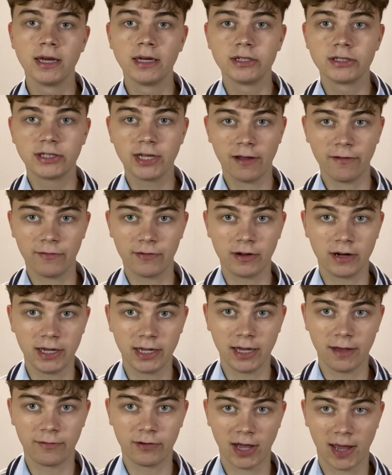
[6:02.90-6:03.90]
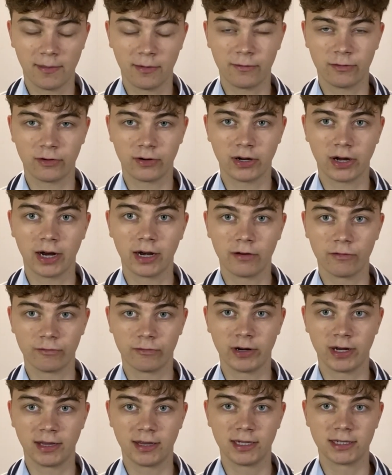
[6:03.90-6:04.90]
Definitely, if you're aiming for a 9,
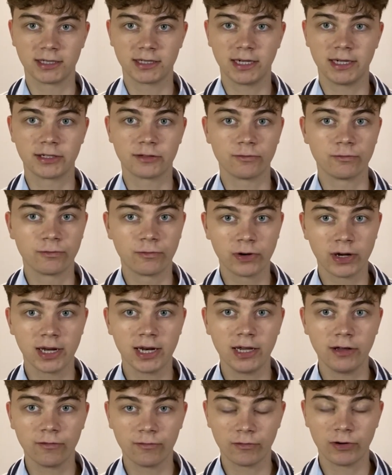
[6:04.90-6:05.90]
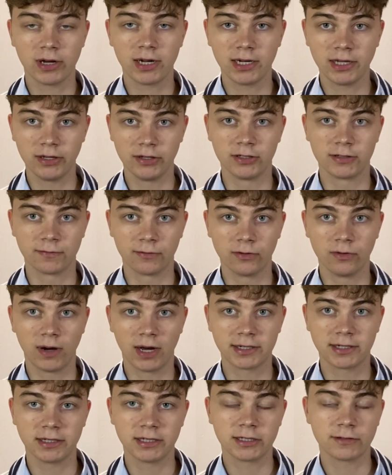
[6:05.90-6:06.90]
read this. It's really, really useful.
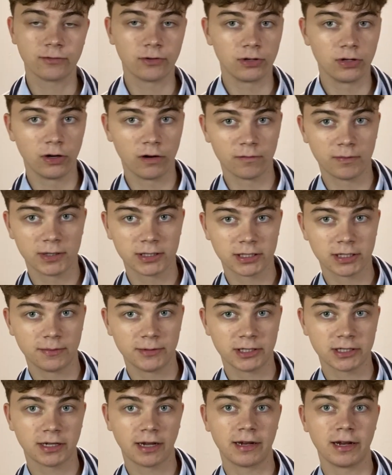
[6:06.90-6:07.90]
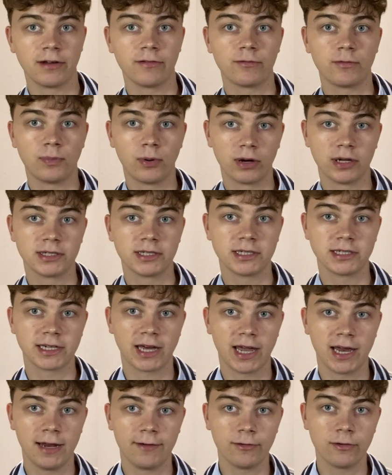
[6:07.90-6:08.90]
I did this for a lot of my subjects. I did it for politics
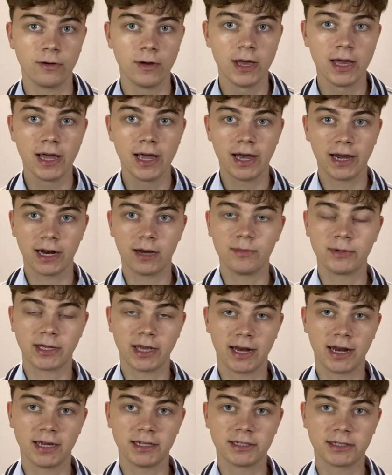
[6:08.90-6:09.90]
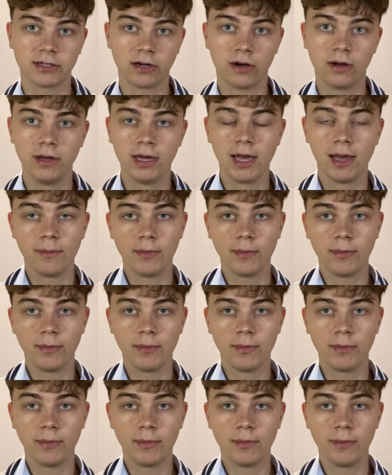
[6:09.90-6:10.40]
A-level and I helped me get an A-star.